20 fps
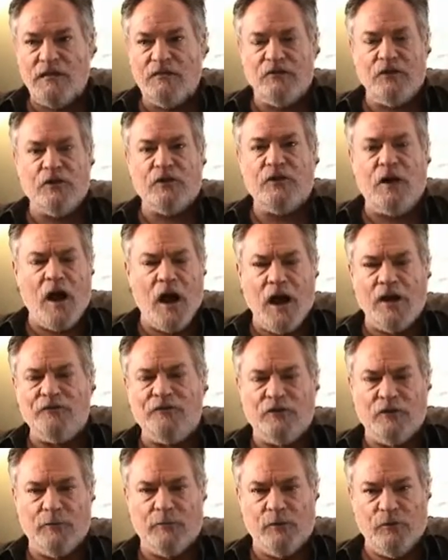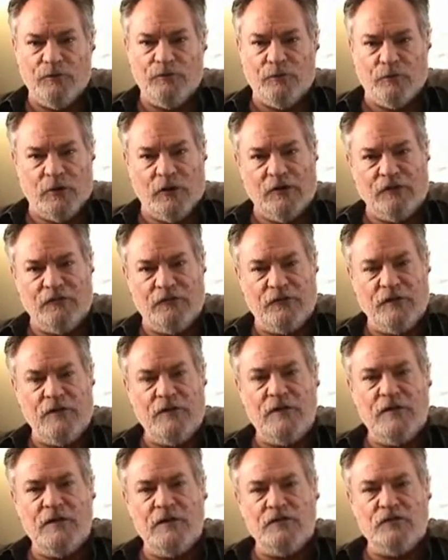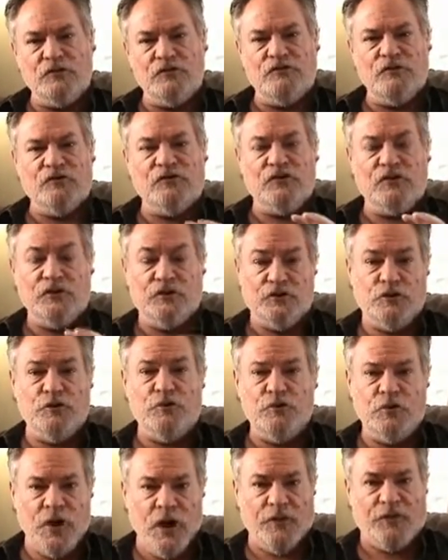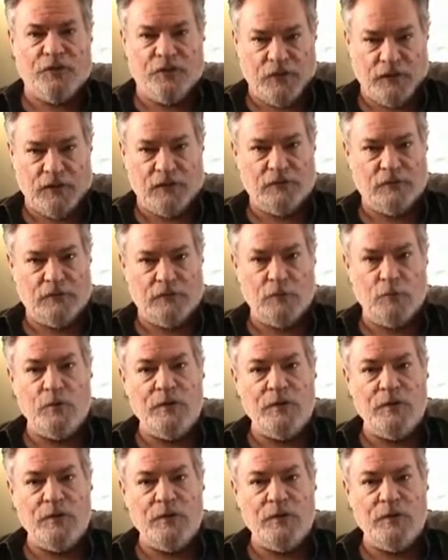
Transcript: It is unconscionable for us to just do nothing.